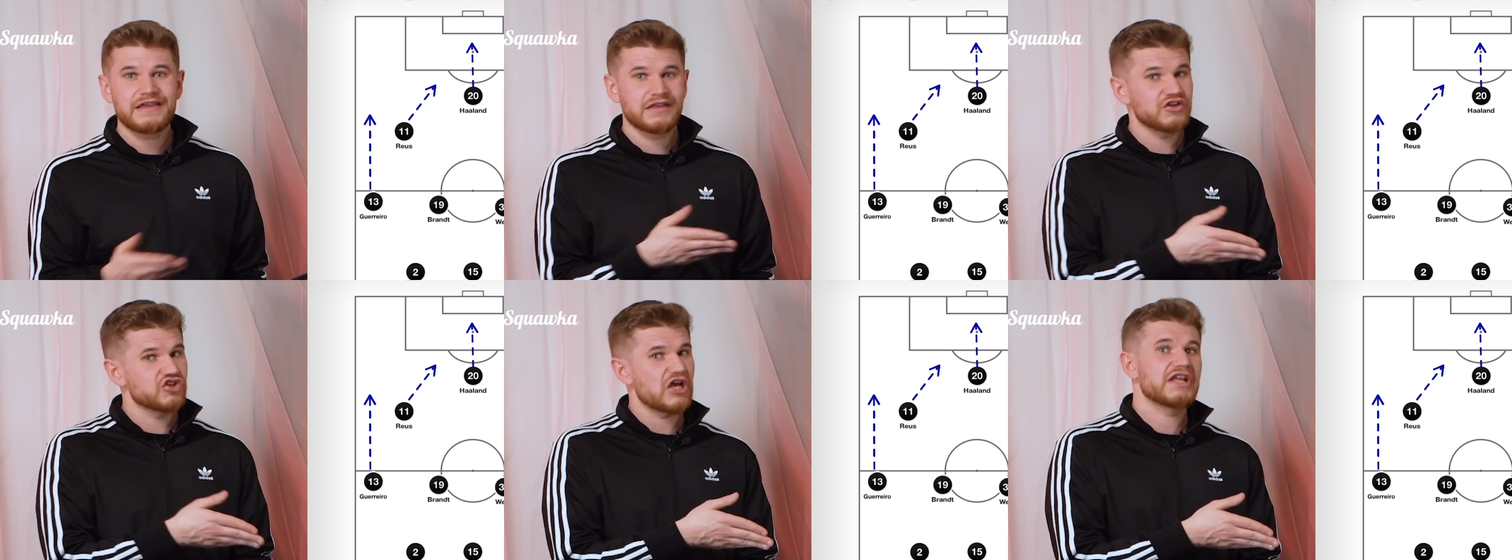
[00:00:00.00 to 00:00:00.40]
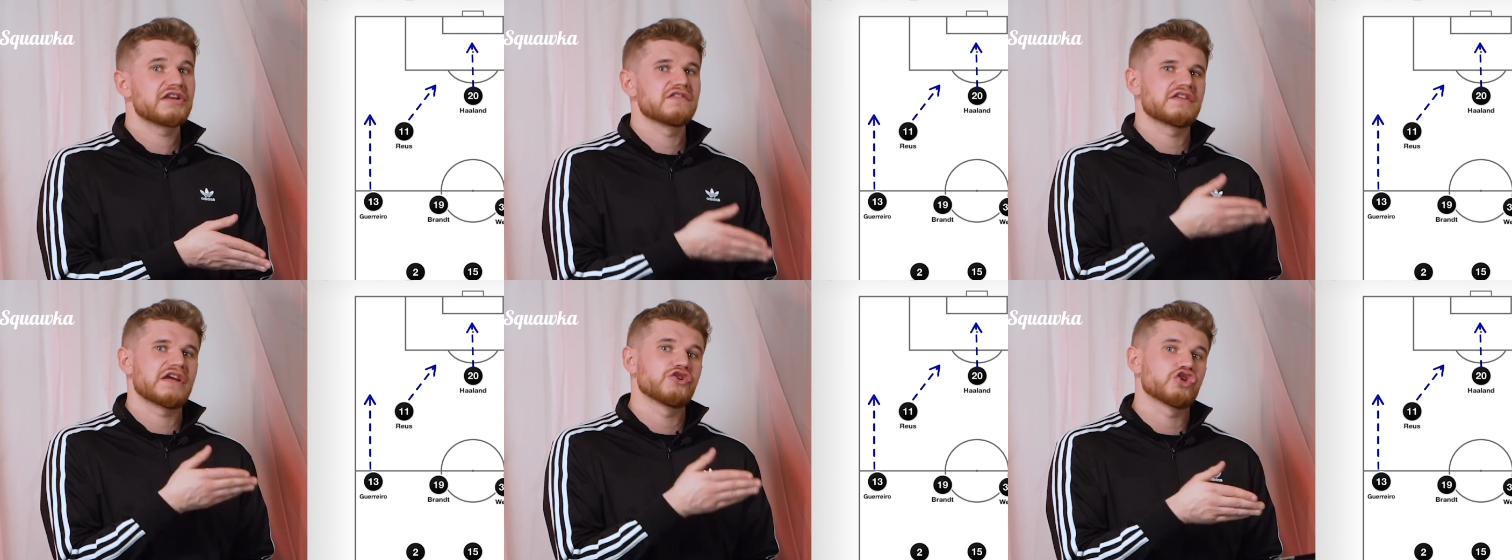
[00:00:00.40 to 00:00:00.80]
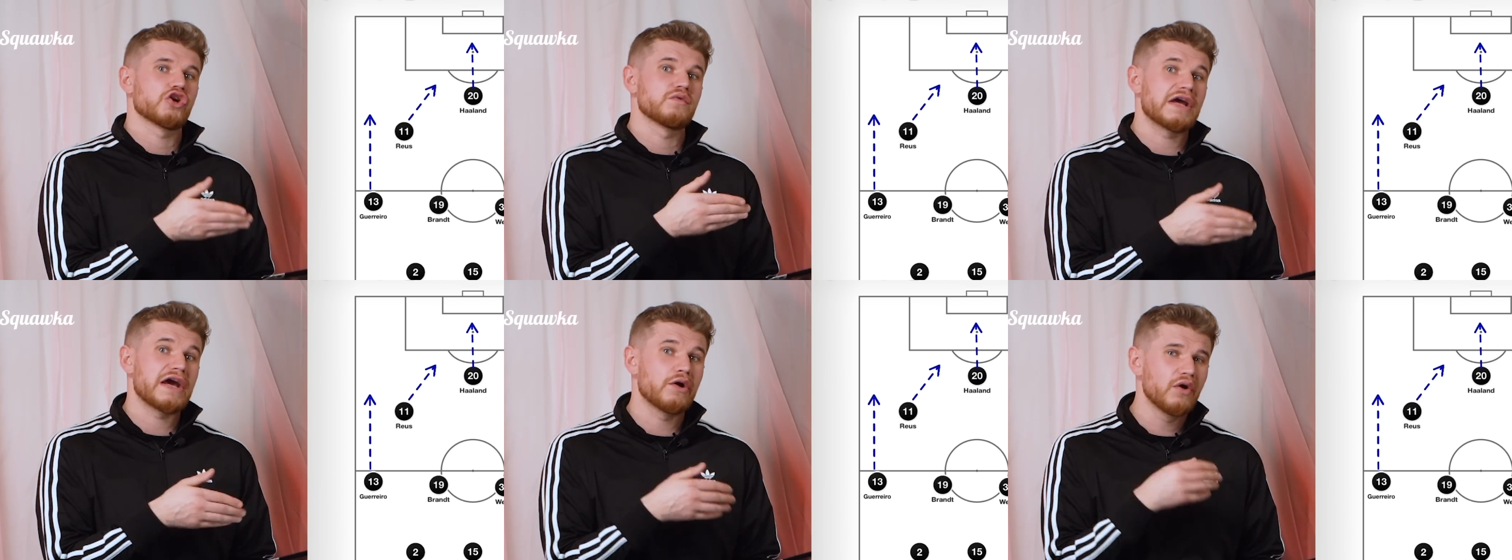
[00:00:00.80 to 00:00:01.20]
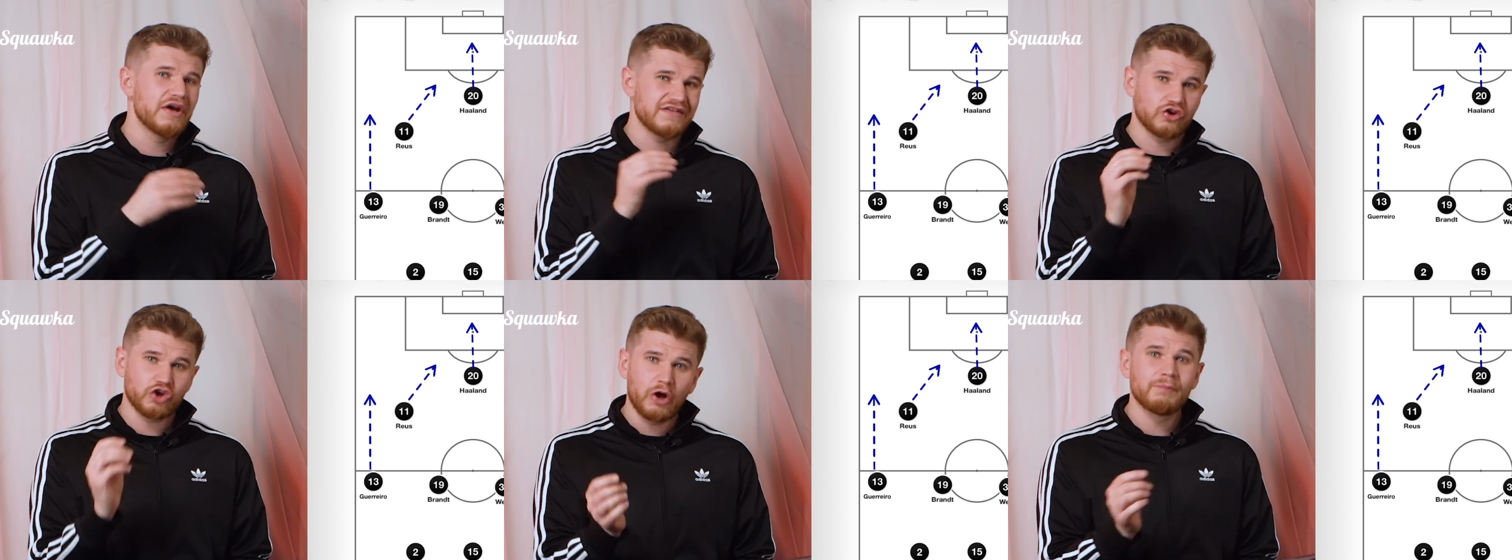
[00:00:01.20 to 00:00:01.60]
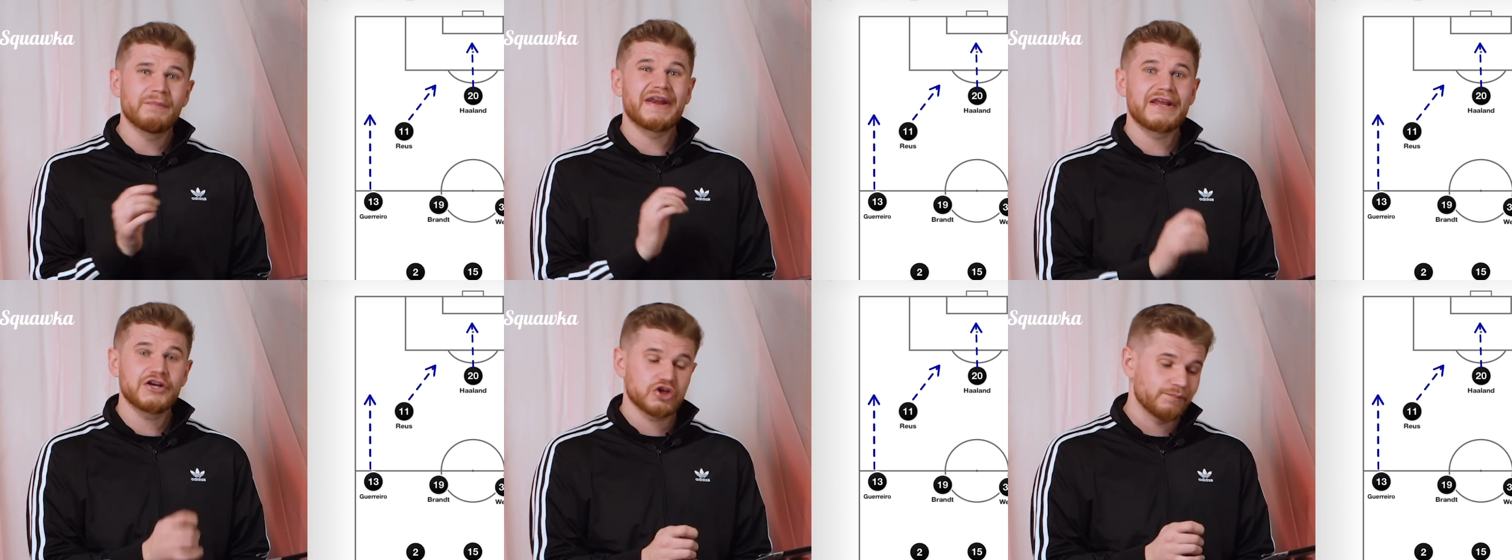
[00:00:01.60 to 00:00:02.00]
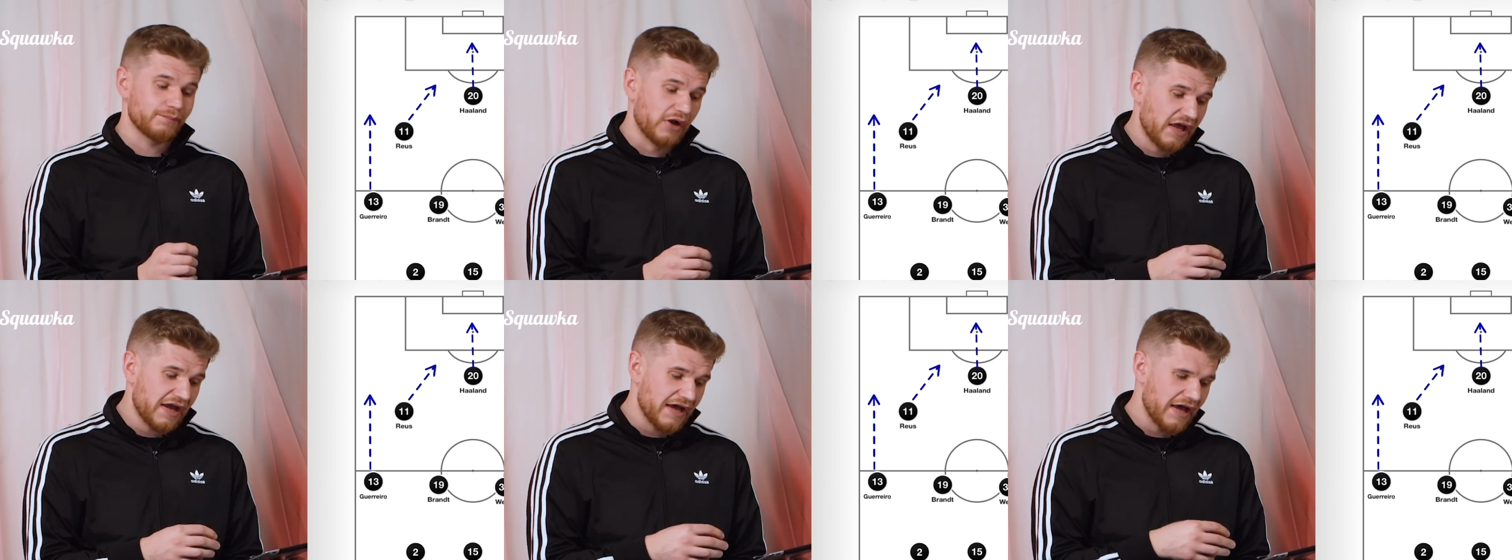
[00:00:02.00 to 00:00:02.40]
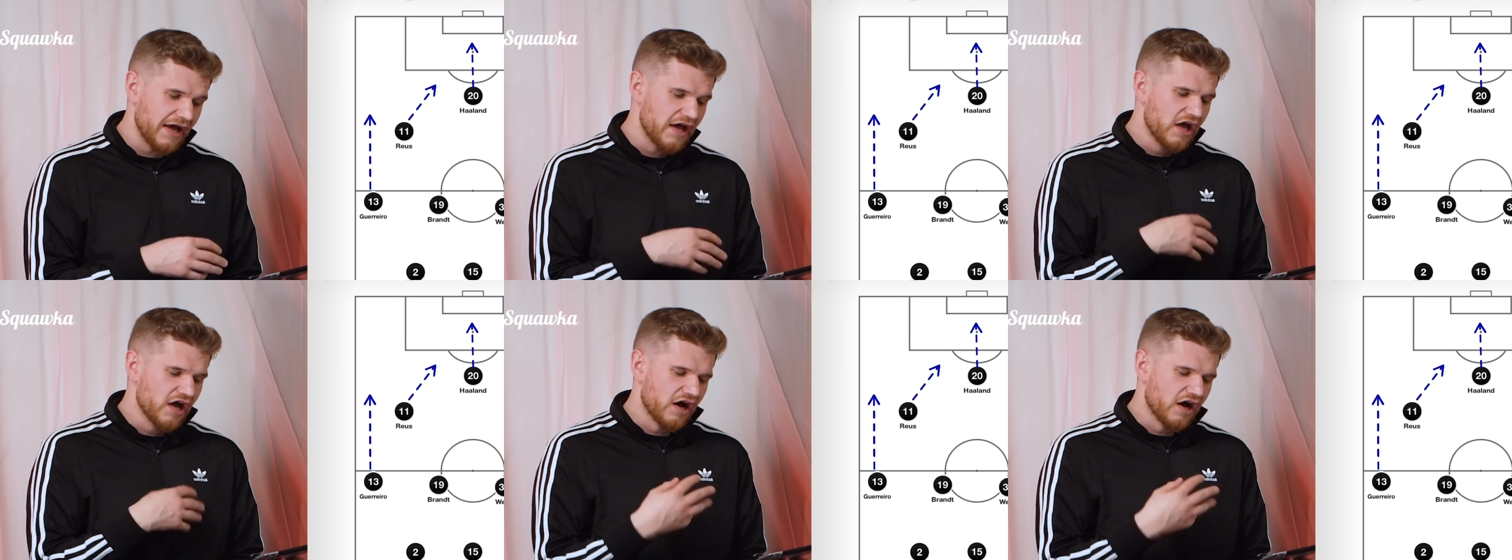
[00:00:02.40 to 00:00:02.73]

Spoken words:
you think Jadon Sancho now. He's a combination player.